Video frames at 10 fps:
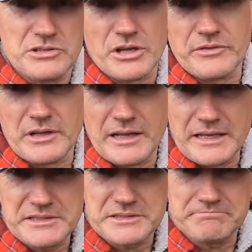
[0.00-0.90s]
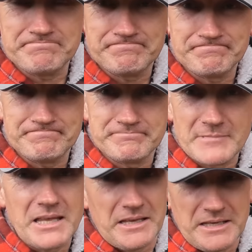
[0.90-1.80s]
nonetheless.
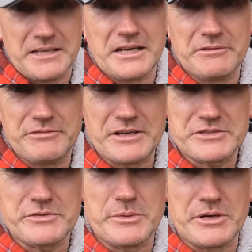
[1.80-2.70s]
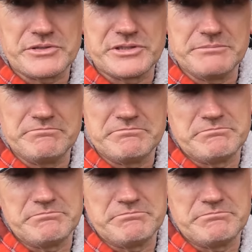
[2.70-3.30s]
Anyhow, thanks for watching.